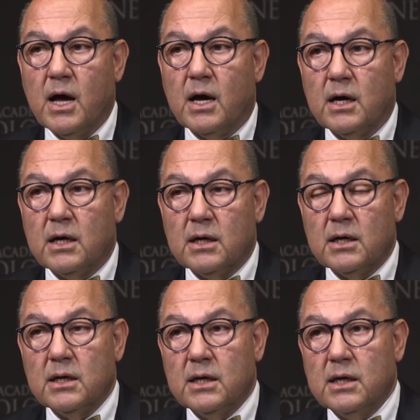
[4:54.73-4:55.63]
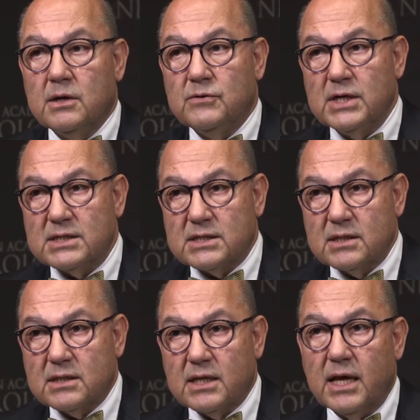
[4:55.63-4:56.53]
Uh,
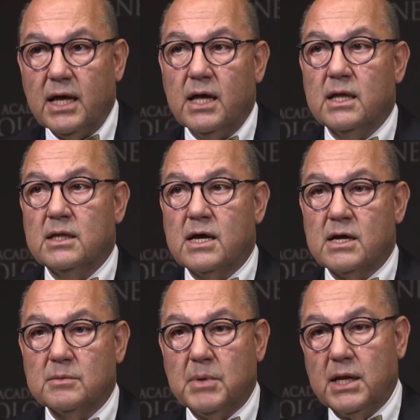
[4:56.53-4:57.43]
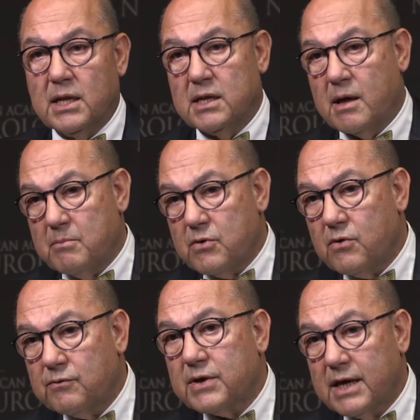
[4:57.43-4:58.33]
recently, there had been a number
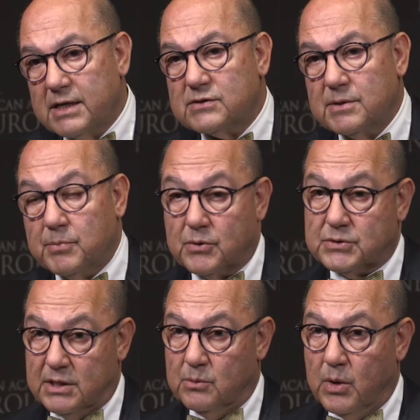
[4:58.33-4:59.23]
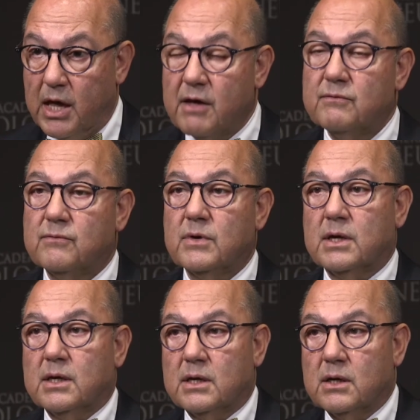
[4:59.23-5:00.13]
of case reports, and we have
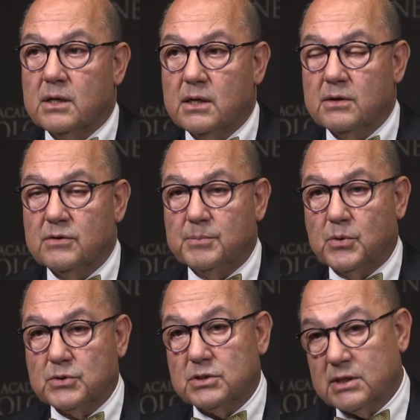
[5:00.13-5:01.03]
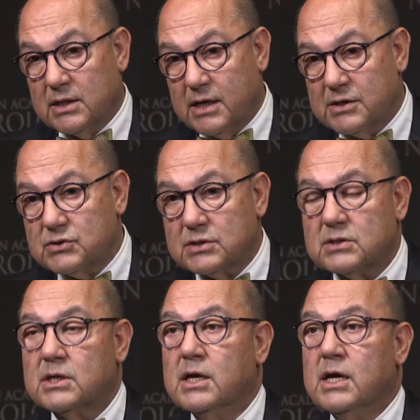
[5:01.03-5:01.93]
uh, reported the
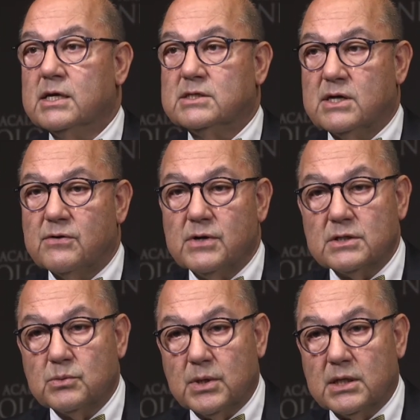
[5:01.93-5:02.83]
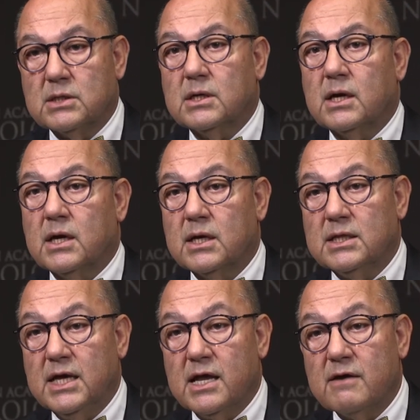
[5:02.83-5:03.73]
largest series with uh,
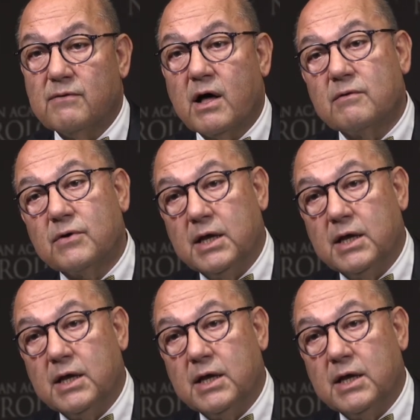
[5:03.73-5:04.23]
T N F alpha